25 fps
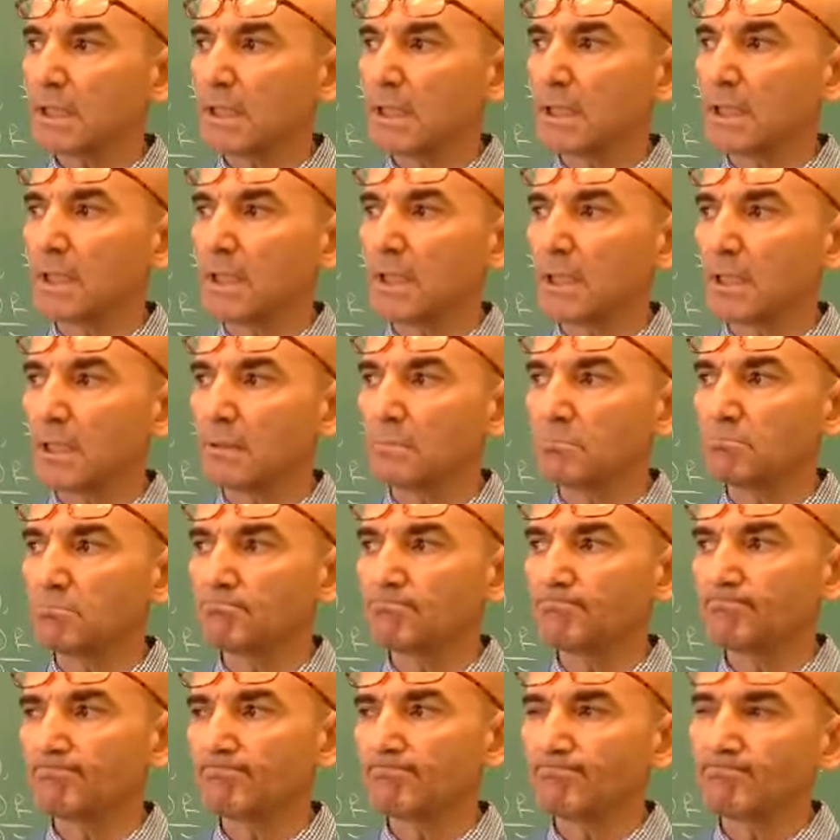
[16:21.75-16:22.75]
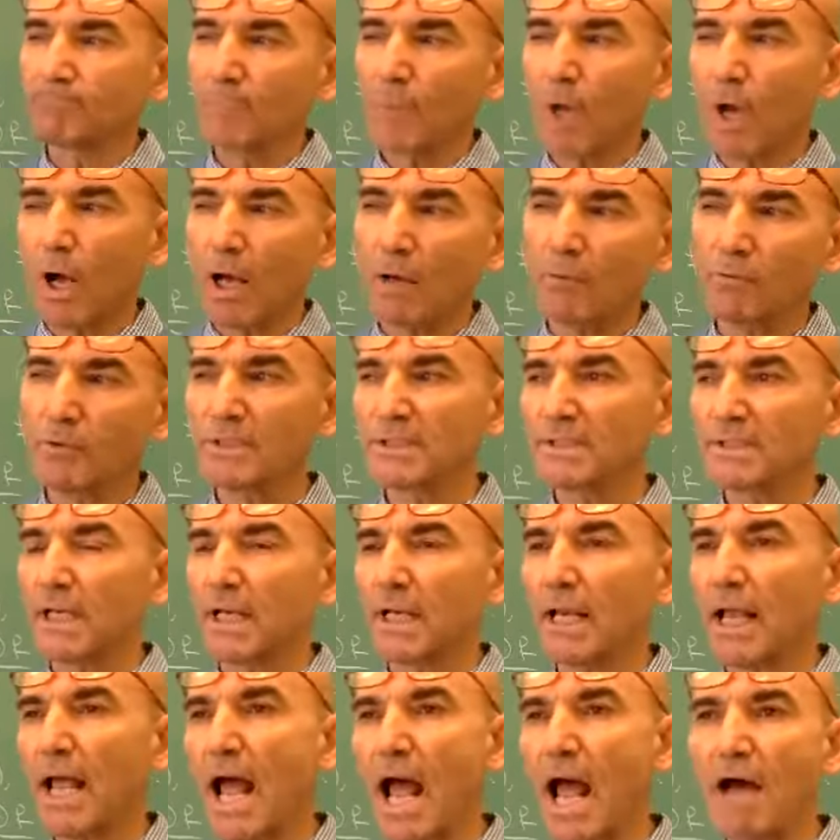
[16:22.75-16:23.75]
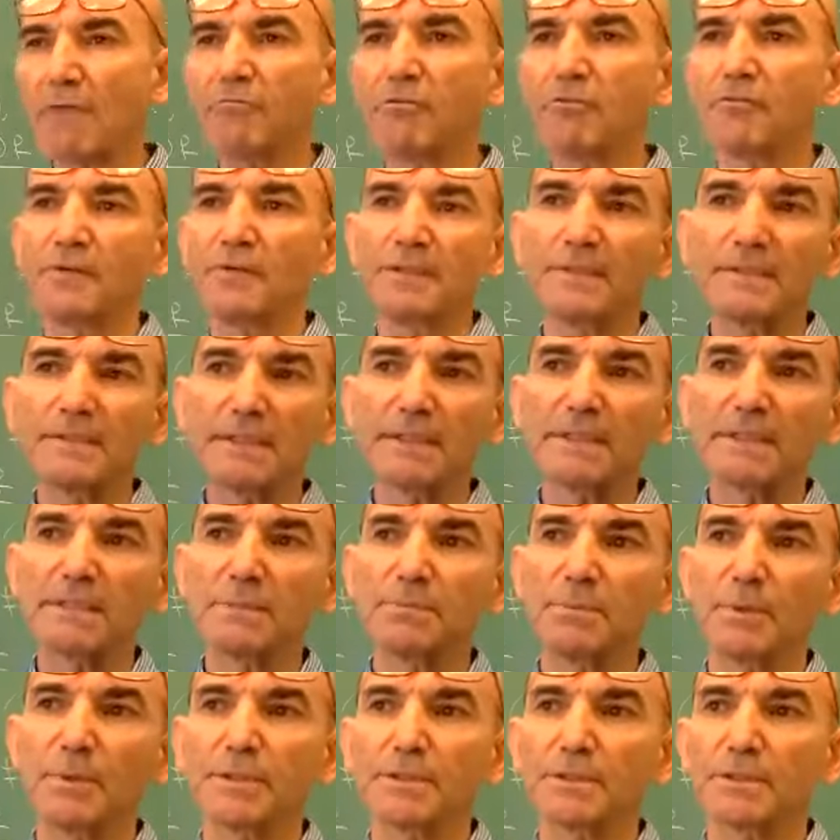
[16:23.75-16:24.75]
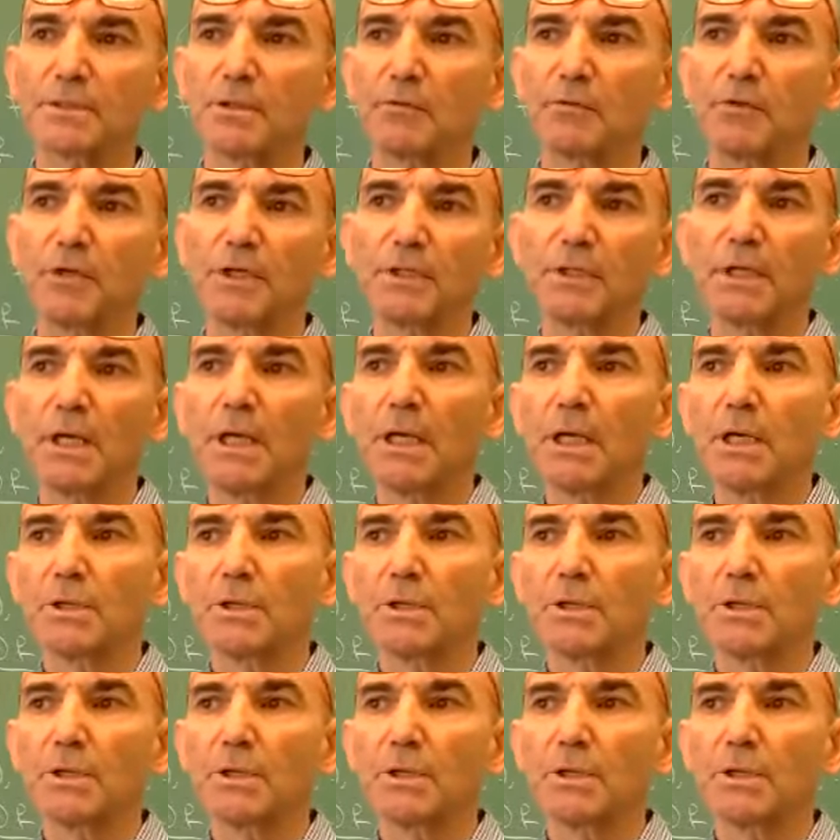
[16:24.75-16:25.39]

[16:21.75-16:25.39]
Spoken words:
I would say half of it, 60% of it,